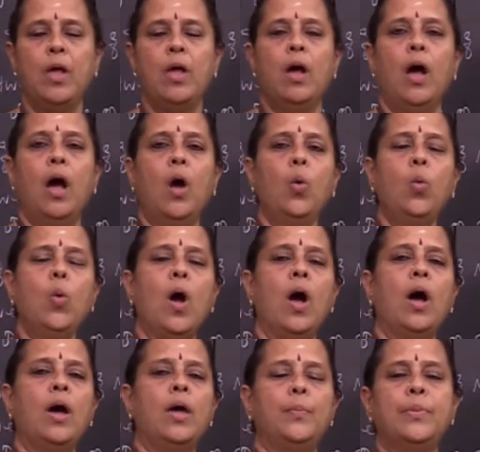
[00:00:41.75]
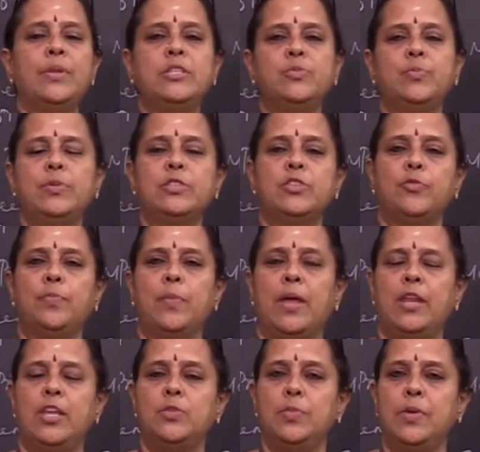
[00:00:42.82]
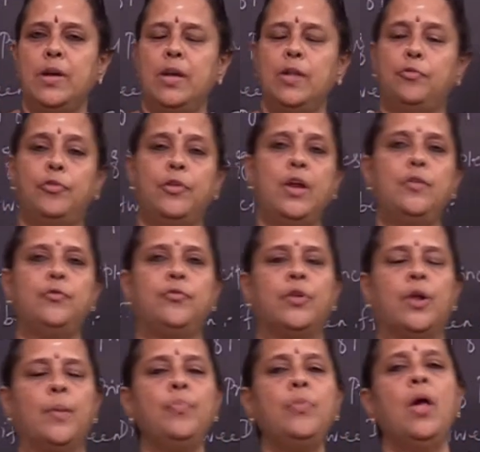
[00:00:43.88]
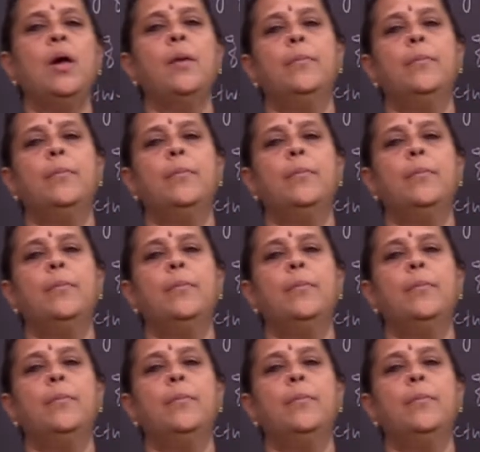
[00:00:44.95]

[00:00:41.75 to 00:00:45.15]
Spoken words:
how are principles of management different from